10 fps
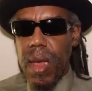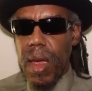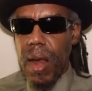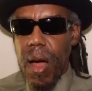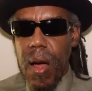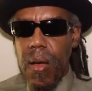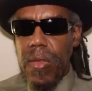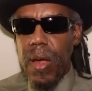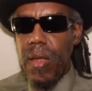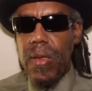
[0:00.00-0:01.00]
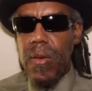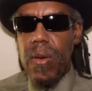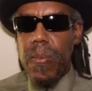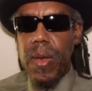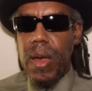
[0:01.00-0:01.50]
and all the other
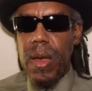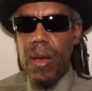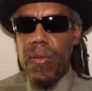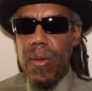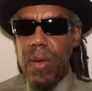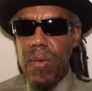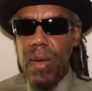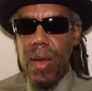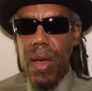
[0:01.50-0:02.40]
European countries